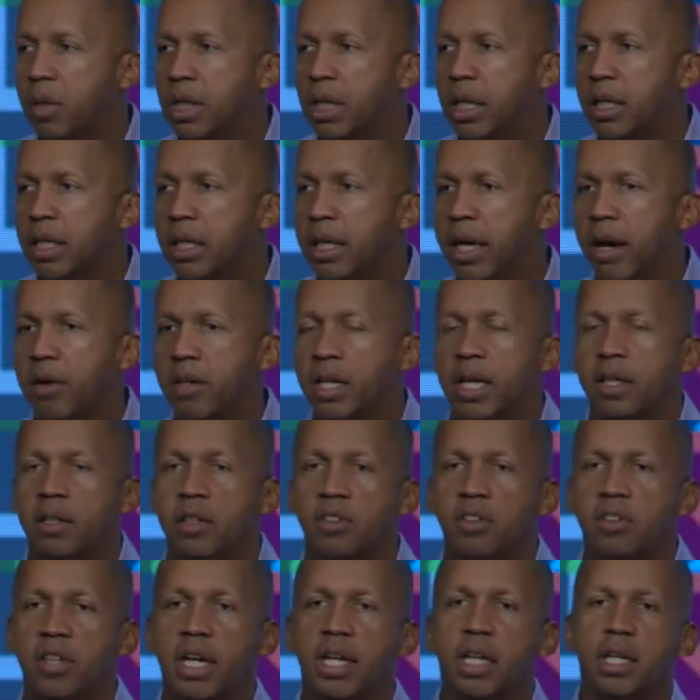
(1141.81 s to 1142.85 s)
McLennan County had the
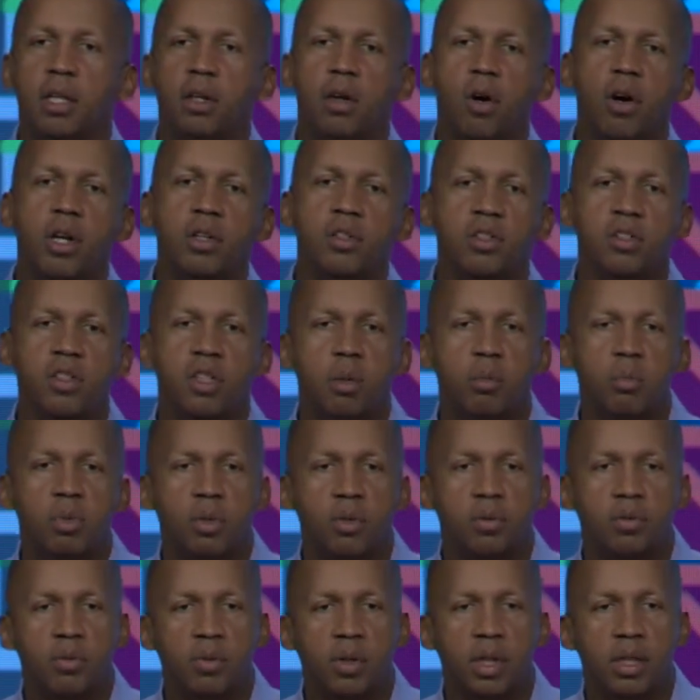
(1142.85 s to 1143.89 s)
second largest number
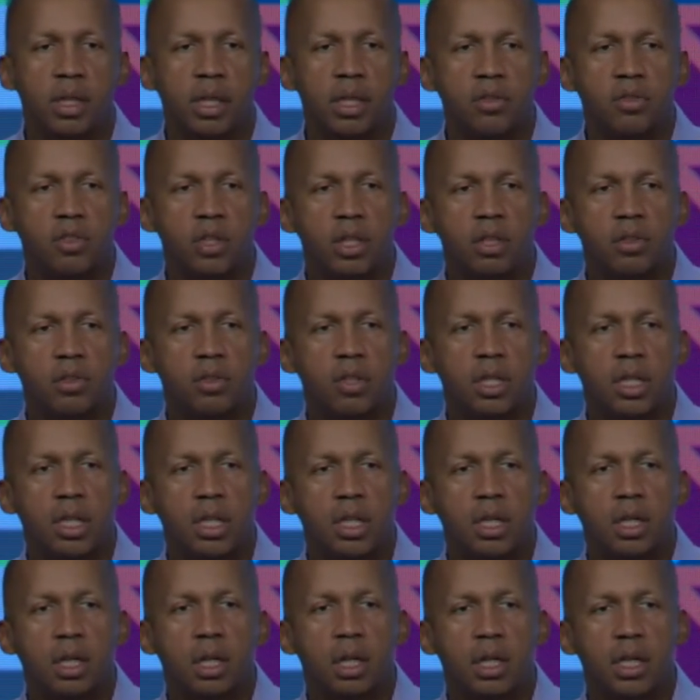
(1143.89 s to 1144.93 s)
of lynchings
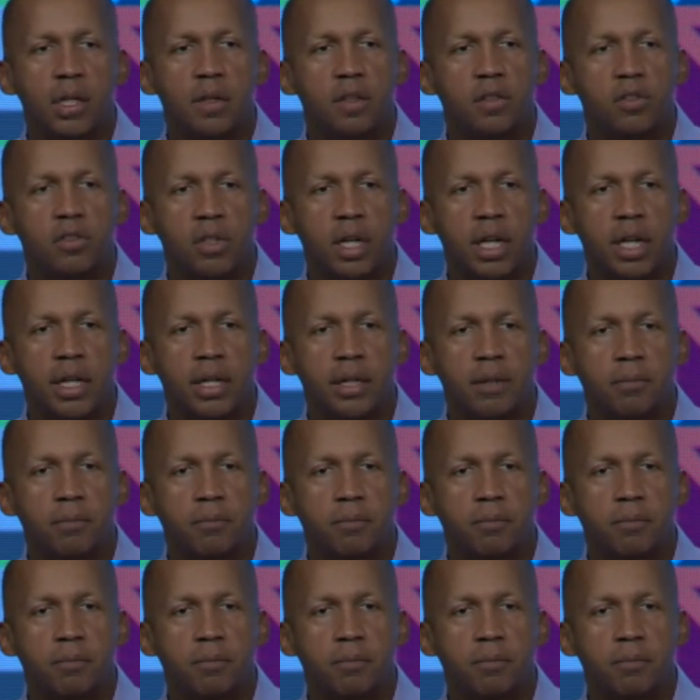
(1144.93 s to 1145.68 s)
in the state.